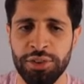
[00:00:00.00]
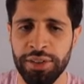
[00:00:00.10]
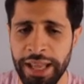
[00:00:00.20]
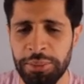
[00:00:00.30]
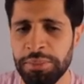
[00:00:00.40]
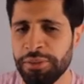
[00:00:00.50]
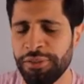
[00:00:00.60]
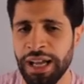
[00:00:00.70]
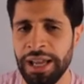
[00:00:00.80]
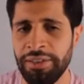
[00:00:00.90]
no knight on
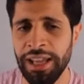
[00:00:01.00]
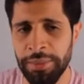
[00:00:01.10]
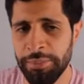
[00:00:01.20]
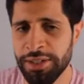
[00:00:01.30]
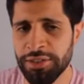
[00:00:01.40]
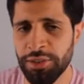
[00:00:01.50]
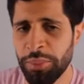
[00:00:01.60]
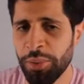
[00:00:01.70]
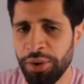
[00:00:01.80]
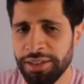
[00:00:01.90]
b5, hey, maybe there's no
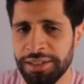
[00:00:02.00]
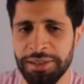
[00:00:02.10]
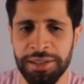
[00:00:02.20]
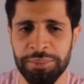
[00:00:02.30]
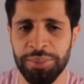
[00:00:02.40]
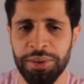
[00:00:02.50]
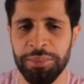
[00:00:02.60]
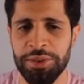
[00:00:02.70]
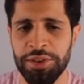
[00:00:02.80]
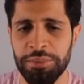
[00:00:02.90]
point in putting
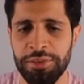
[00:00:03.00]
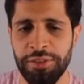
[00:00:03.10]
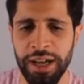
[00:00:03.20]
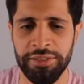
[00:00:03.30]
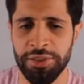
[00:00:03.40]
a bishop on b5.